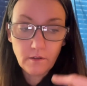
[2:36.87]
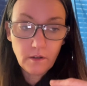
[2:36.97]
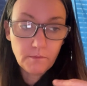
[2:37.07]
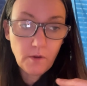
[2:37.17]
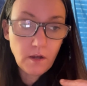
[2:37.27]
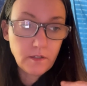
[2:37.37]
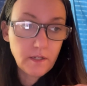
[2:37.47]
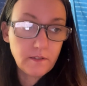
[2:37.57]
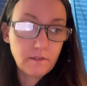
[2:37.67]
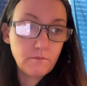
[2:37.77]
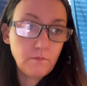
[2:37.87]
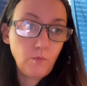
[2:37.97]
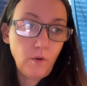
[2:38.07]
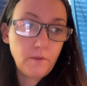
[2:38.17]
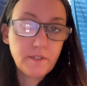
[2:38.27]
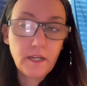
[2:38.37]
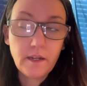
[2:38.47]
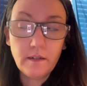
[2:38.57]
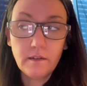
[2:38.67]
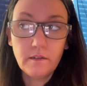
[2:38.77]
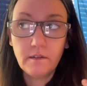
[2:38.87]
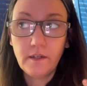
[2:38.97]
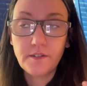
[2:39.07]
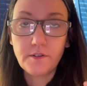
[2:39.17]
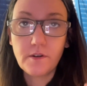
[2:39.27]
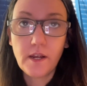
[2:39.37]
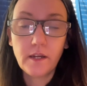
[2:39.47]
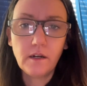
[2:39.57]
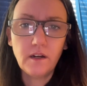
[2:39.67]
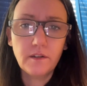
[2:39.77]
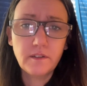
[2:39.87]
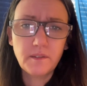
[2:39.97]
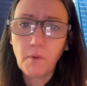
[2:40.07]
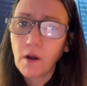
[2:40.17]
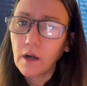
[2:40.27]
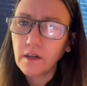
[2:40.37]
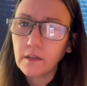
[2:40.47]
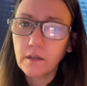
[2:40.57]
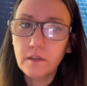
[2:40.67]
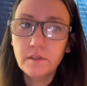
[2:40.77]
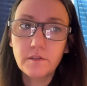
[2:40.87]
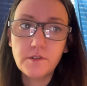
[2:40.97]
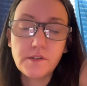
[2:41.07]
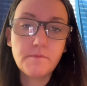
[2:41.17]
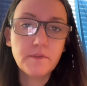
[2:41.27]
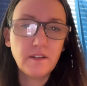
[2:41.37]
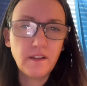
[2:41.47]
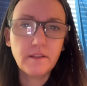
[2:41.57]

autism website yesterday called Spark or something.